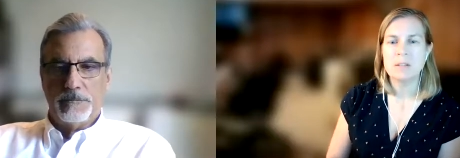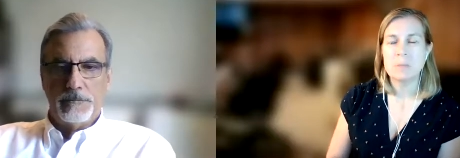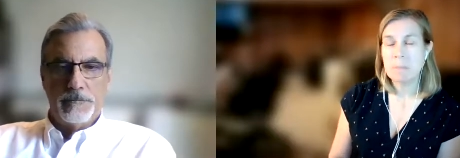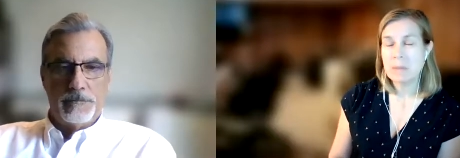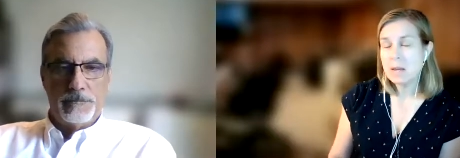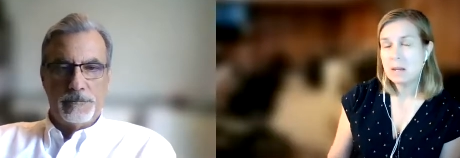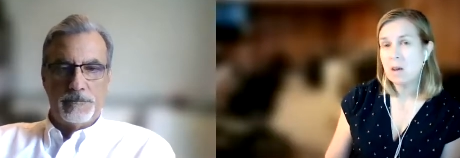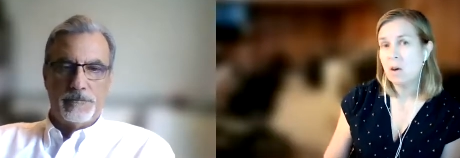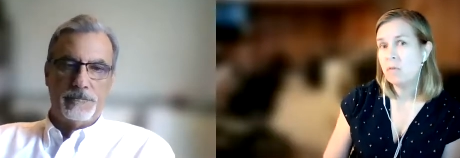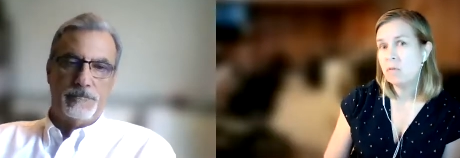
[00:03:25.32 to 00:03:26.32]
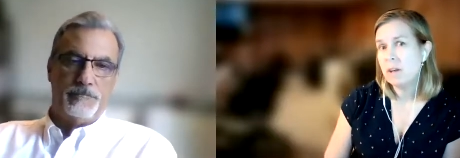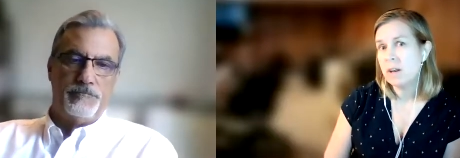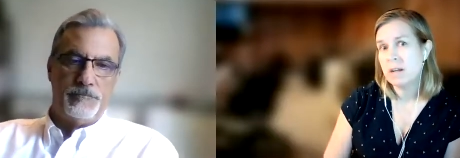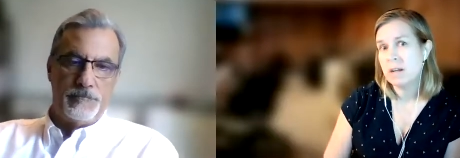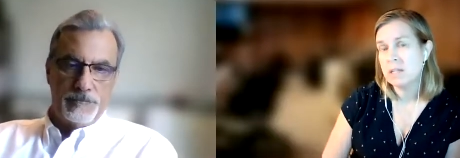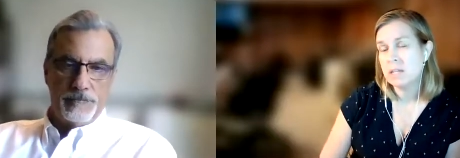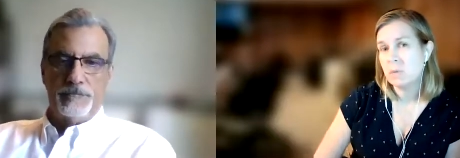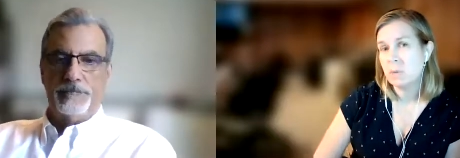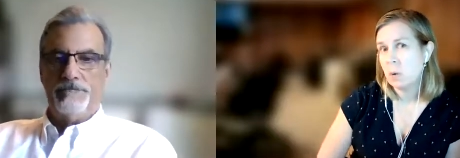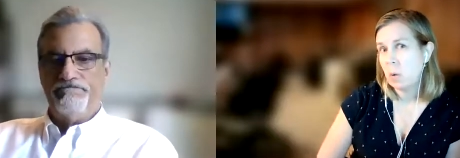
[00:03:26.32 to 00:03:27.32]
Speaker 1: to meet COVID 19
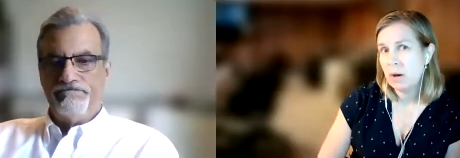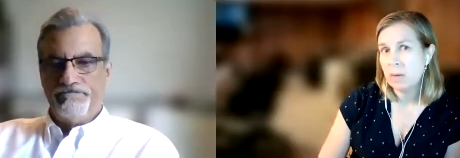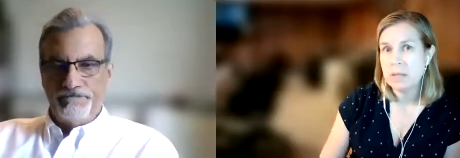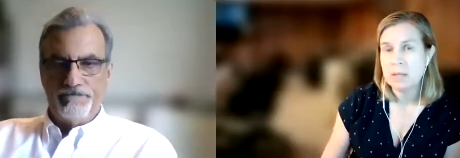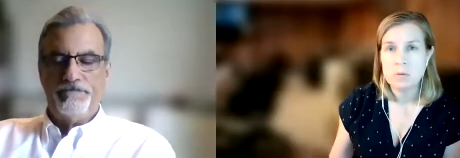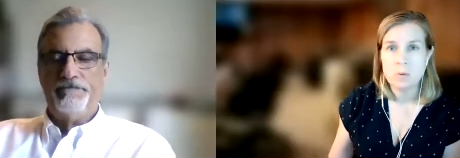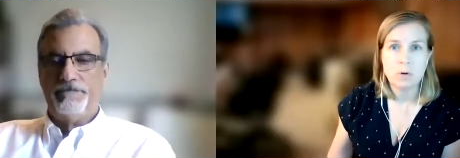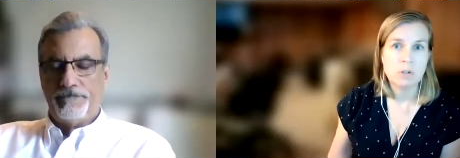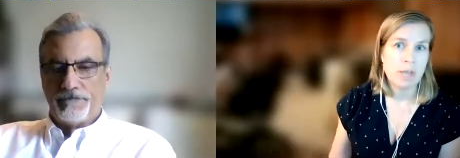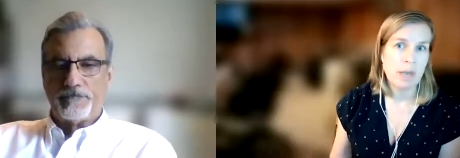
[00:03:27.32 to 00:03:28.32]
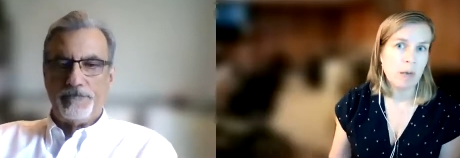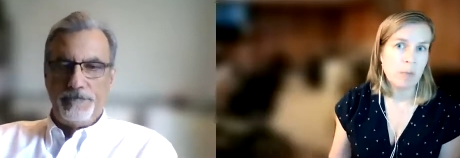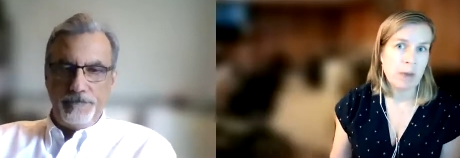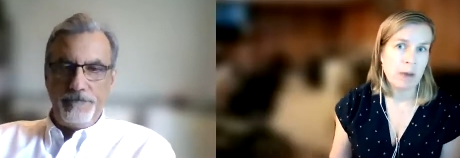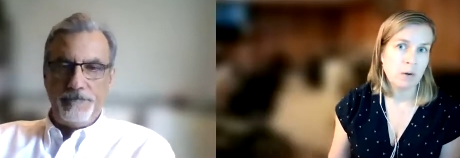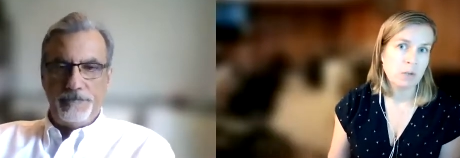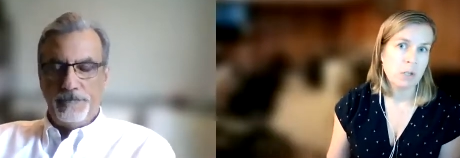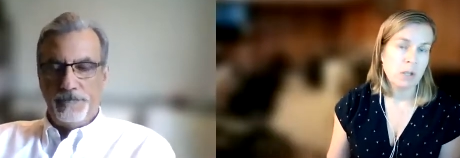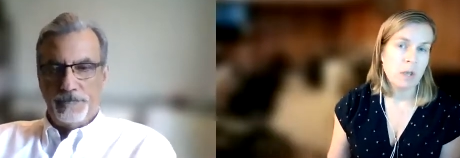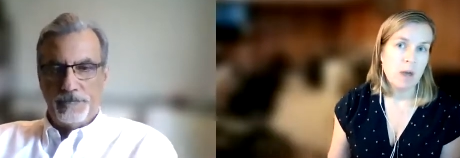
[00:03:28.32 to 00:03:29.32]
requirements or to help out
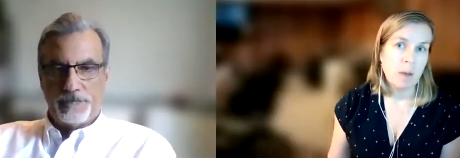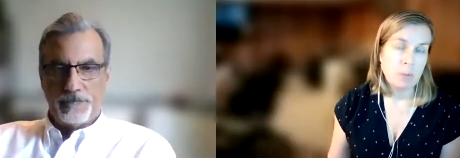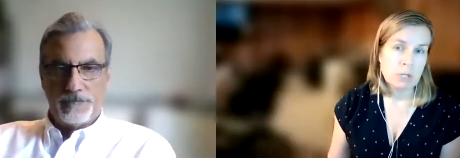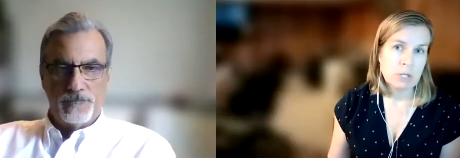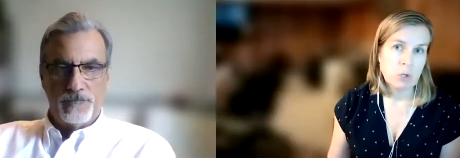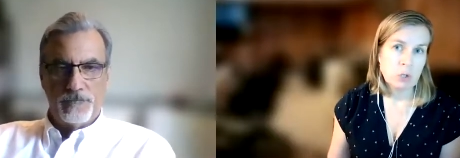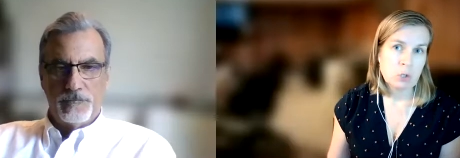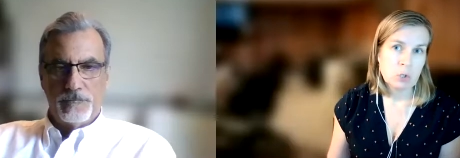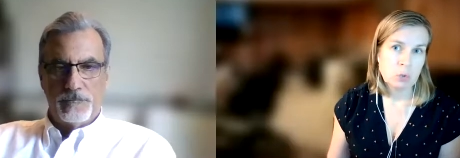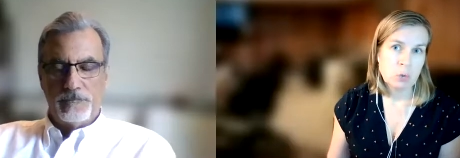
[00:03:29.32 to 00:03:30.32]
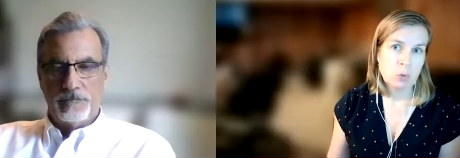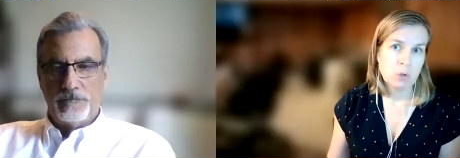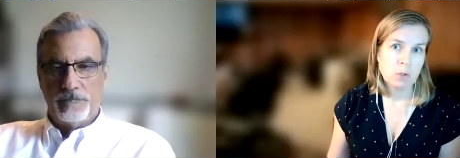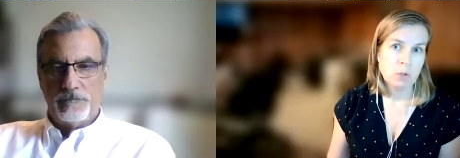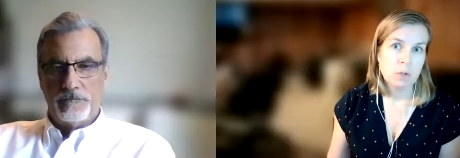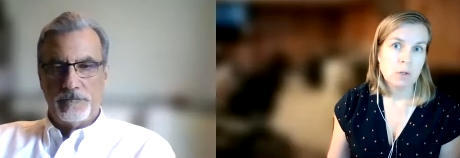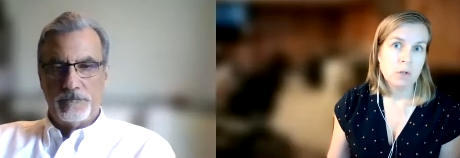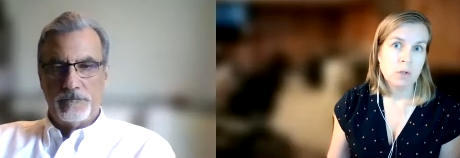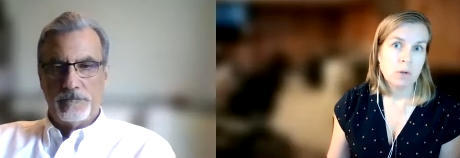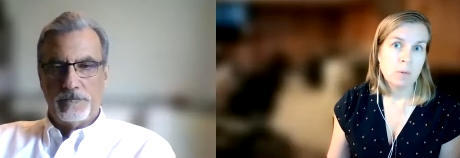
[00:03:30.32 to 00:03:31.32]
a particular school
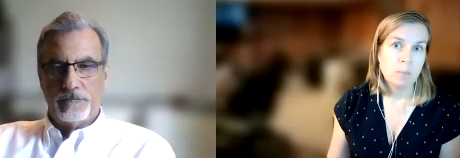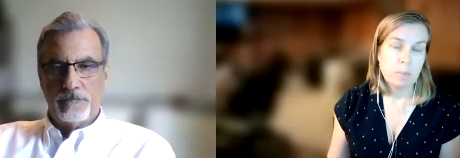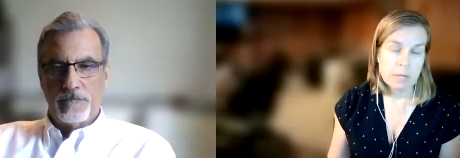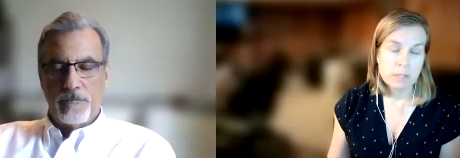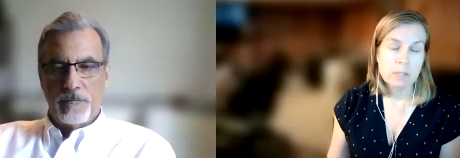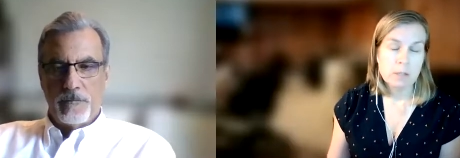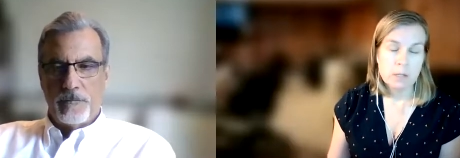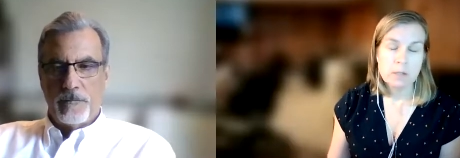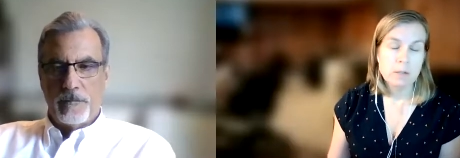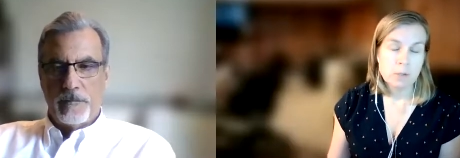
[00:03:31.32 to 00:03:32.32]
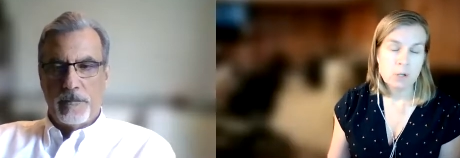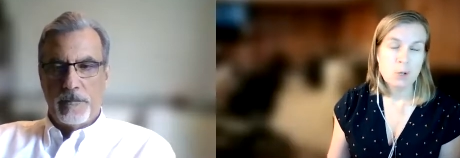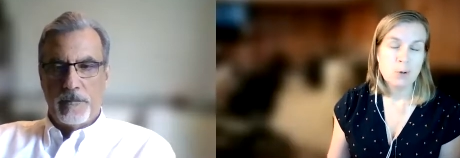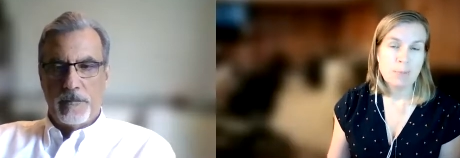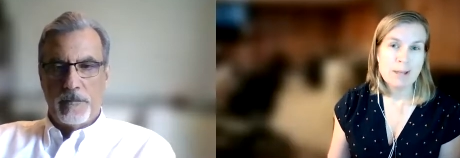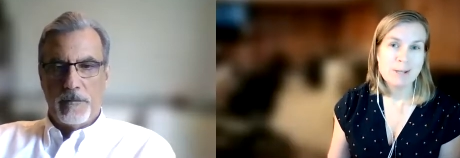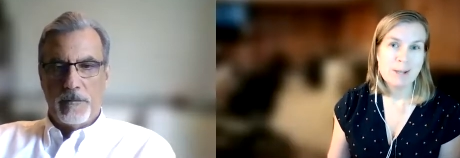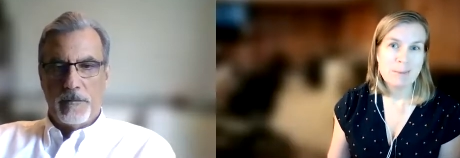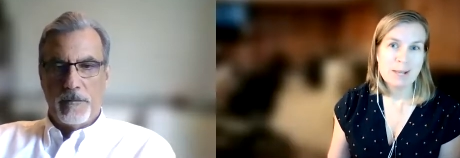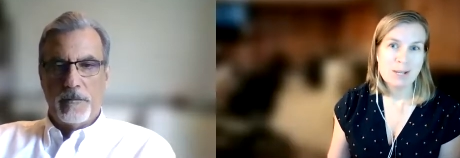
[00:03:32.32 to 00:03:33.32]
meet these new
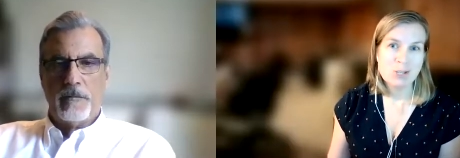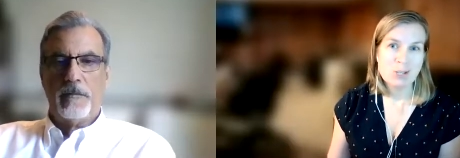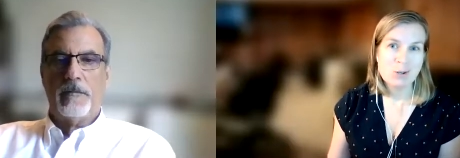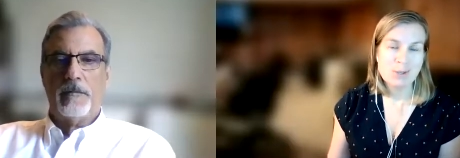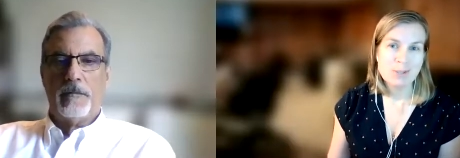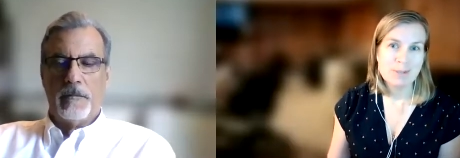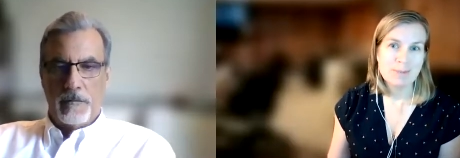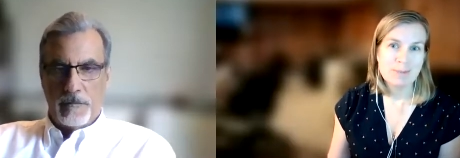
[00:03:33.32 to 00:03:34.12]
pandemic issues?